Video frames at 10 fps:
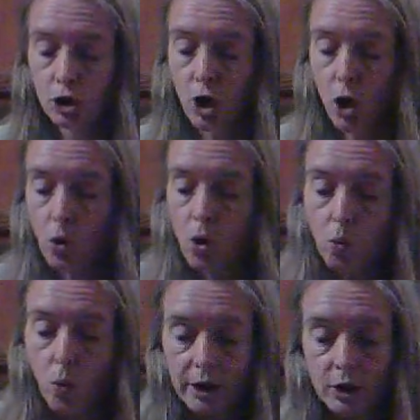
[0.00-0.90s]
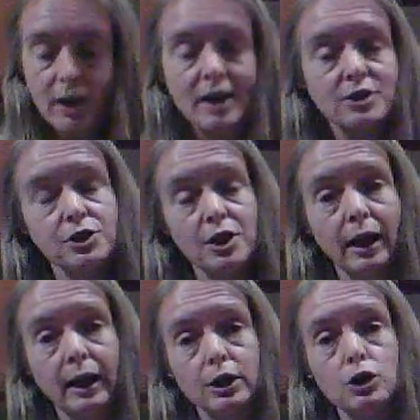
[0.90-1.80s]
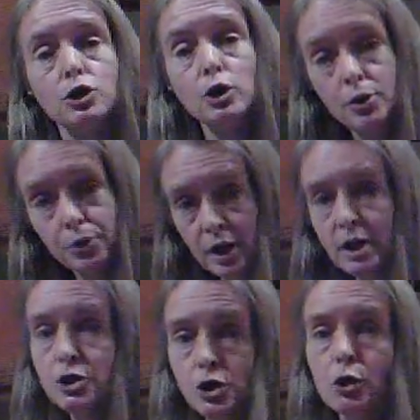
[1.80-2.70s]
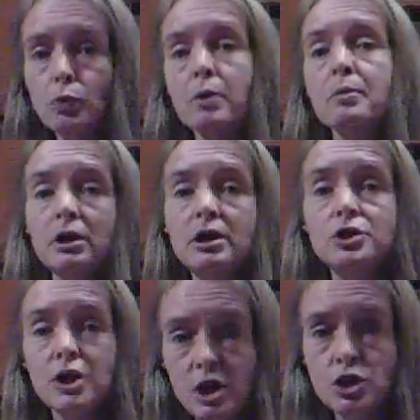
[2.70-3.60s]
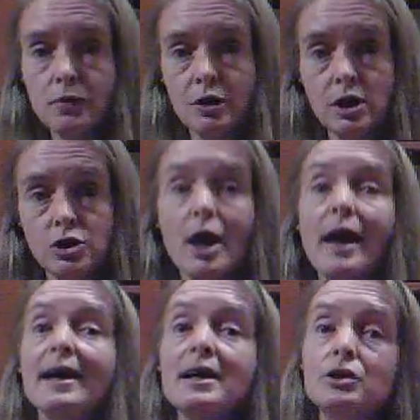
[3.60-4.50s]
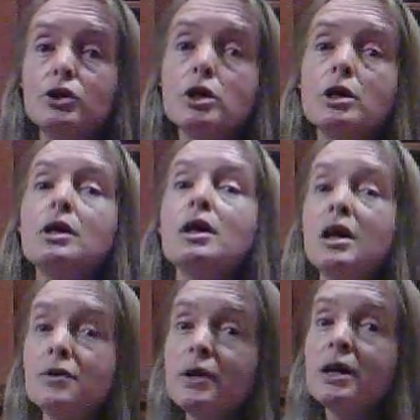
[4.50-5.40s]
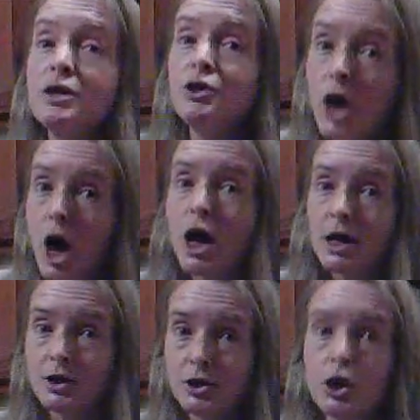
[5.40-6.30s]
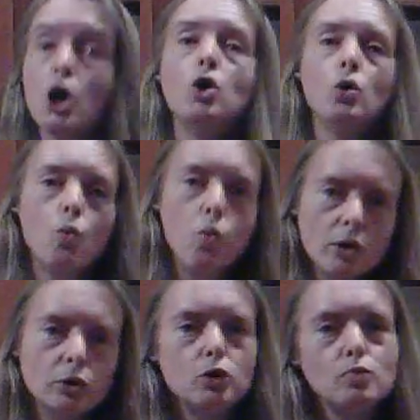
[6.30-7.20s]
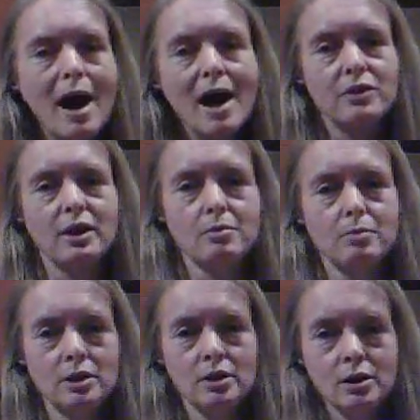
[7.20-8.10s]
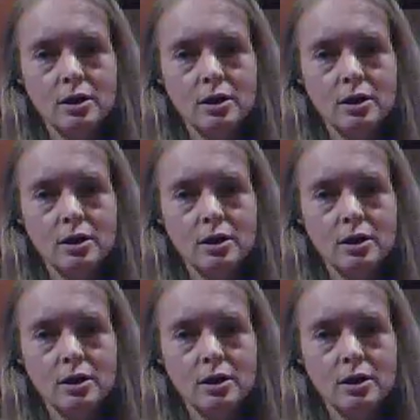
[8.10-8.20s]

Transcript: So, what do you guys think? Do you think he's going to re release each of these? And if he does, will you buy them?